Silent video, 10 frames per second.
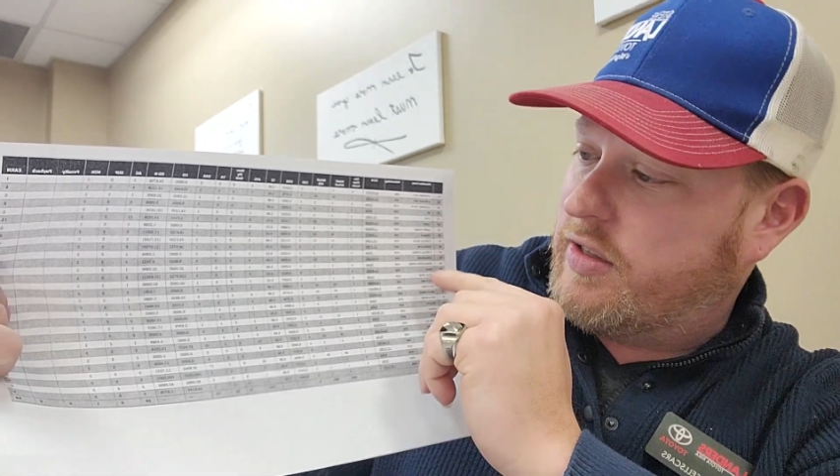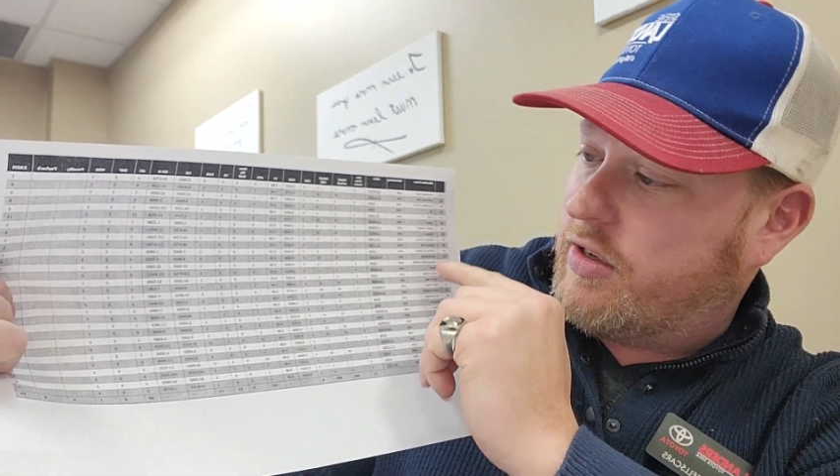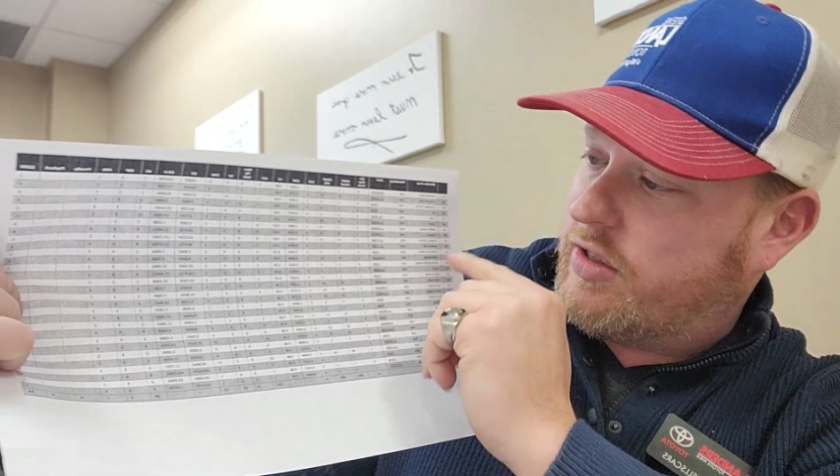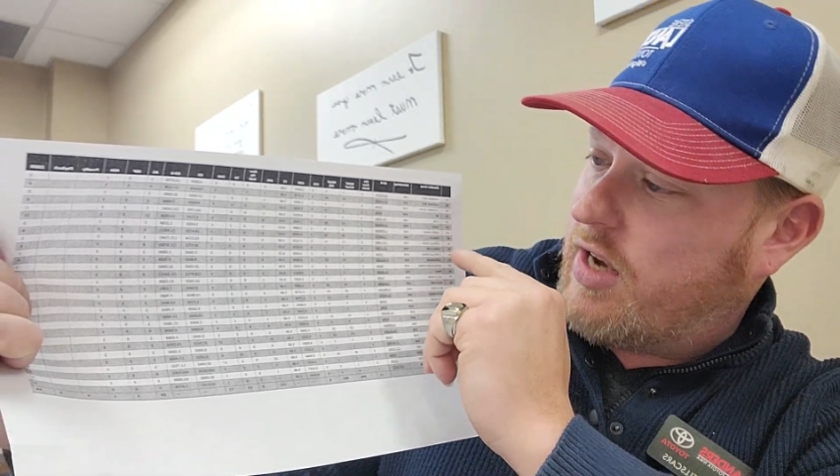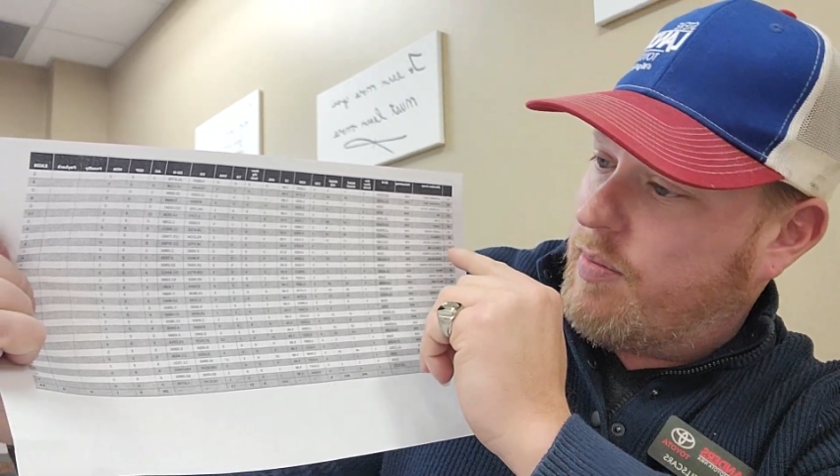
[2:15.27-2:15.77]

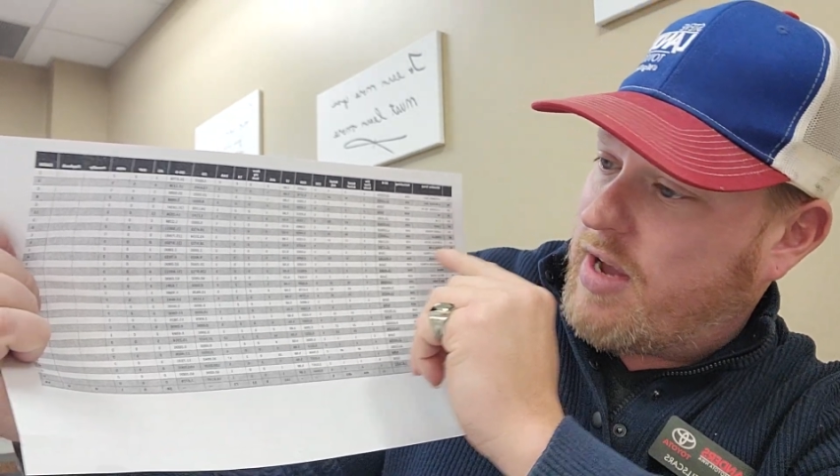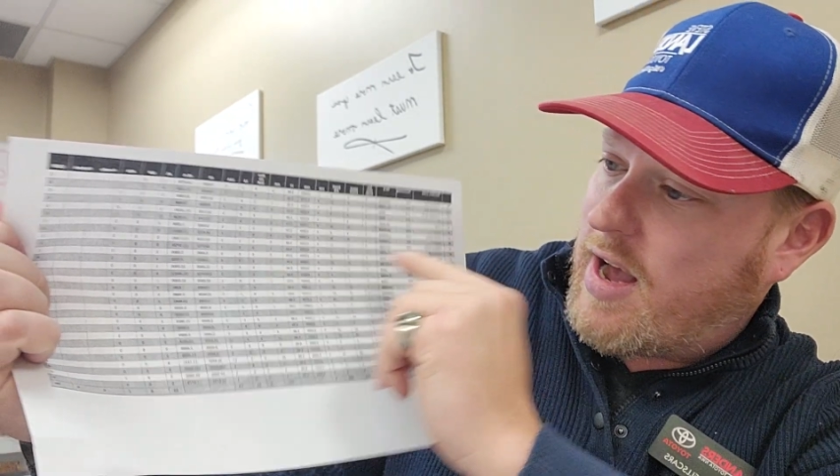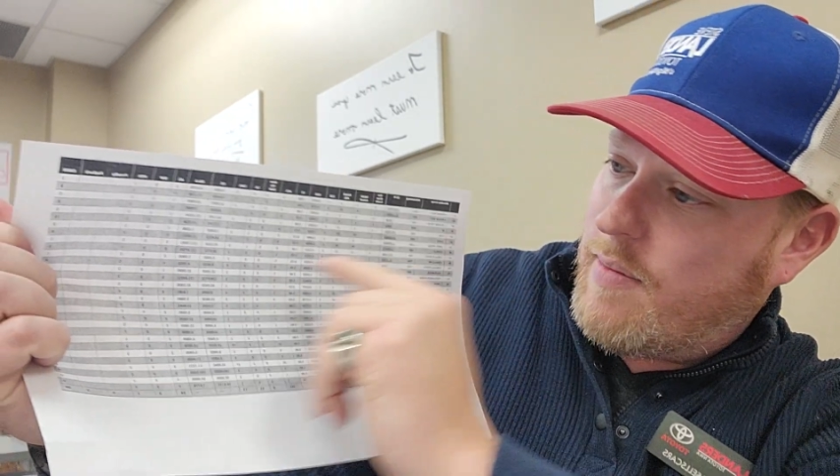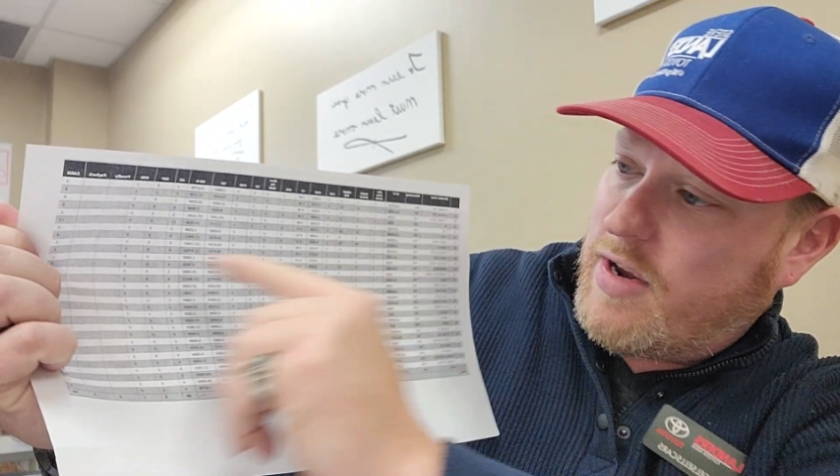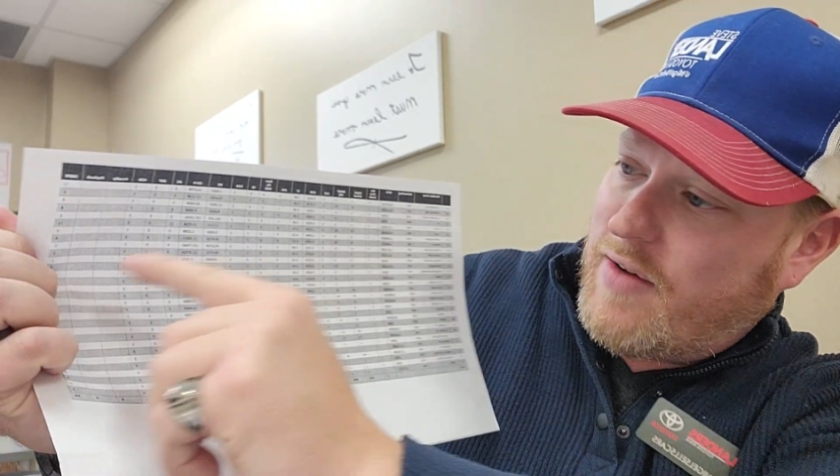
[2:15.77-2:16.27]
it'll tell me
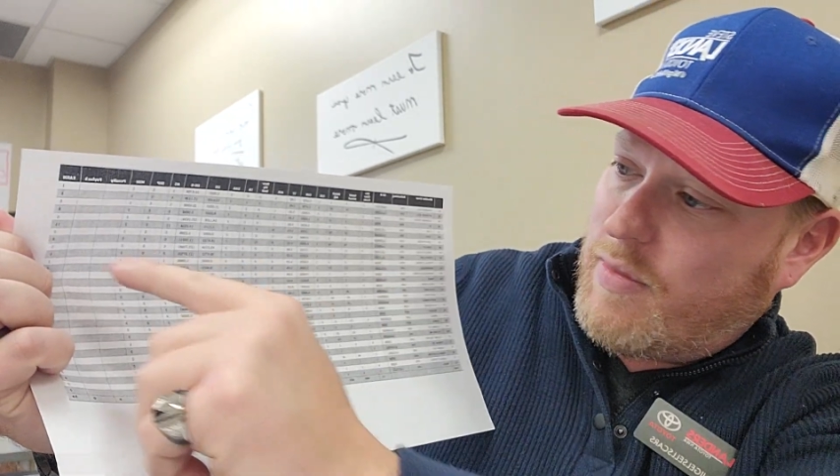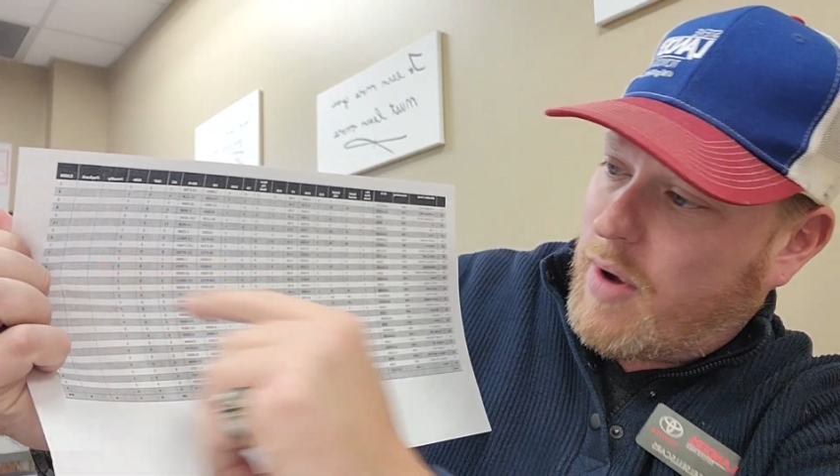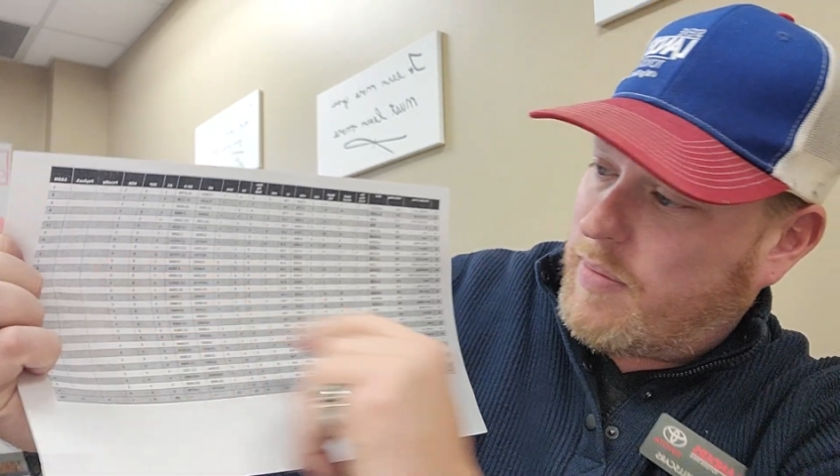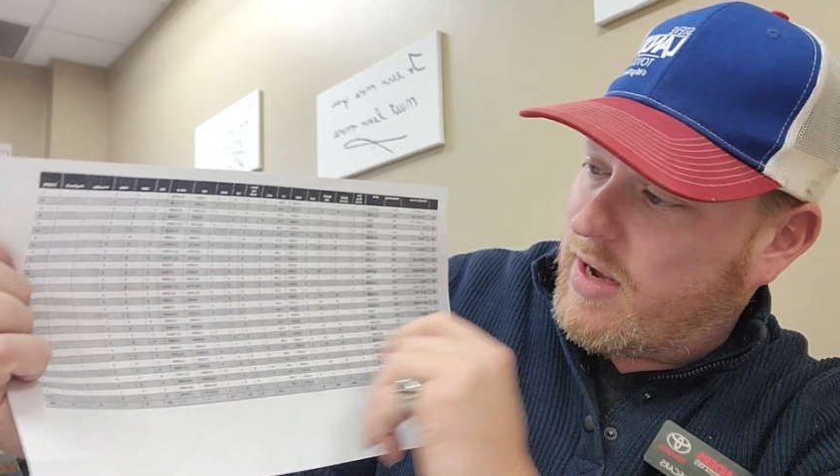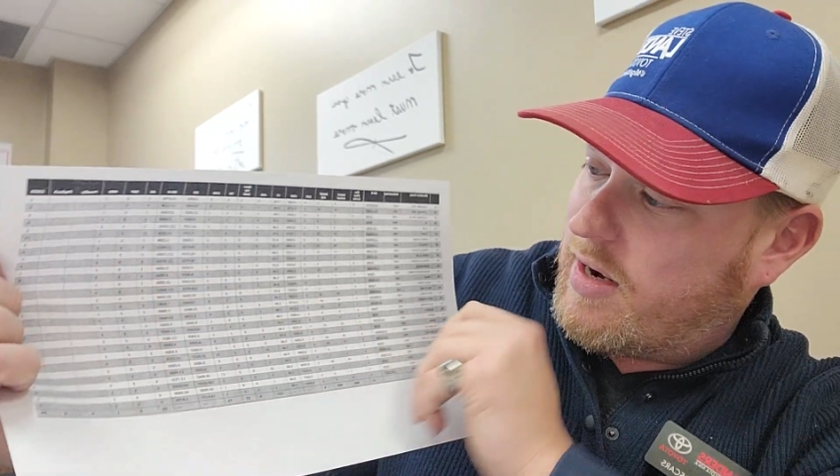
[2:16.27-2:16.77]
how many of them
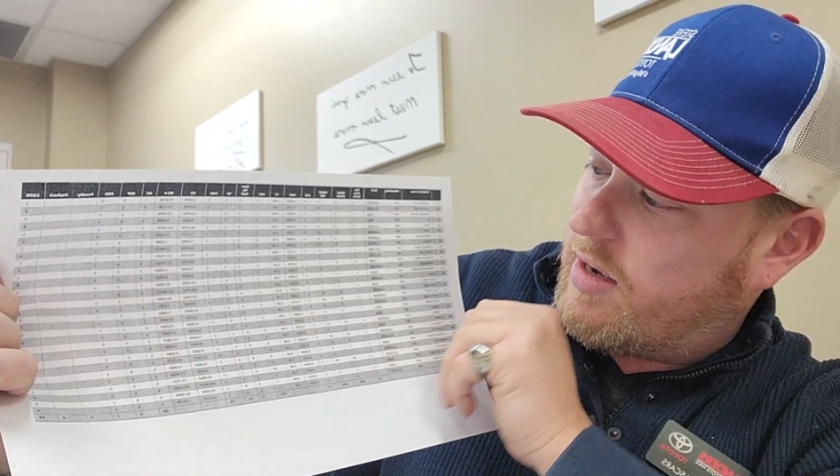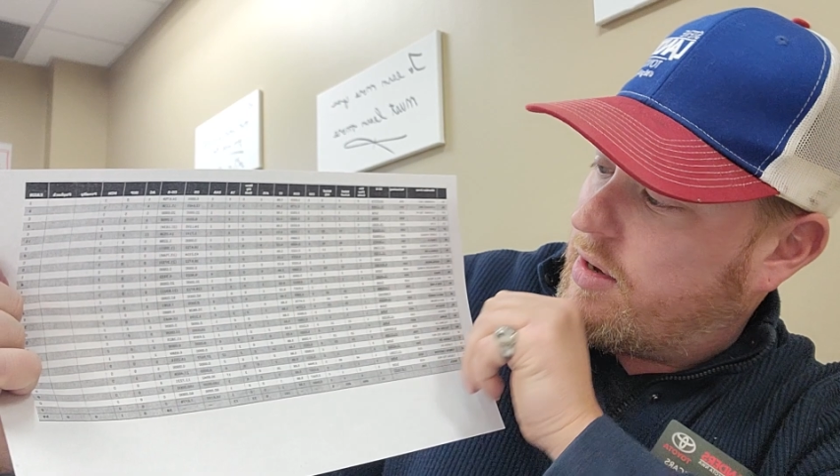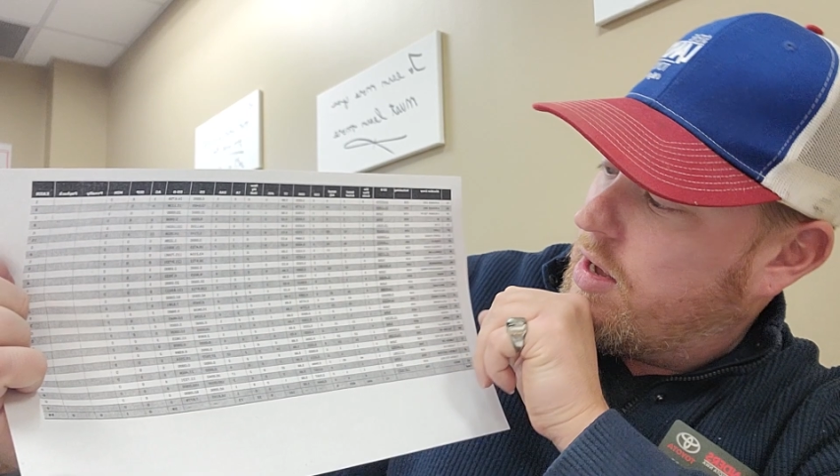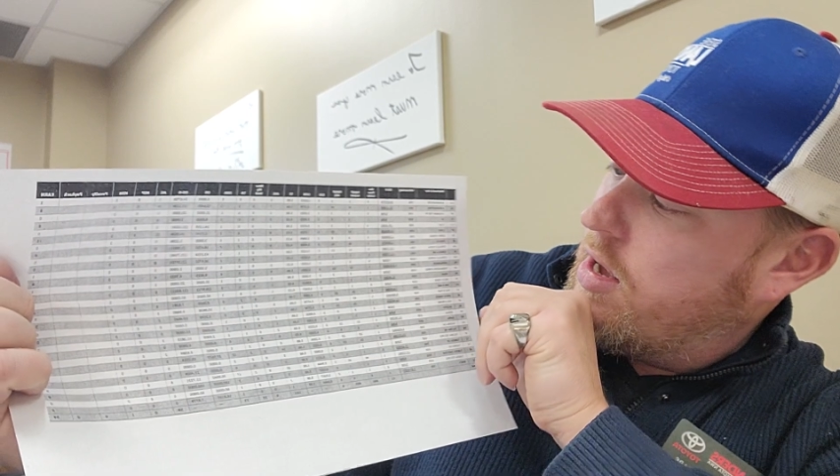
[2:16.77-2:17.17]
I'm getting.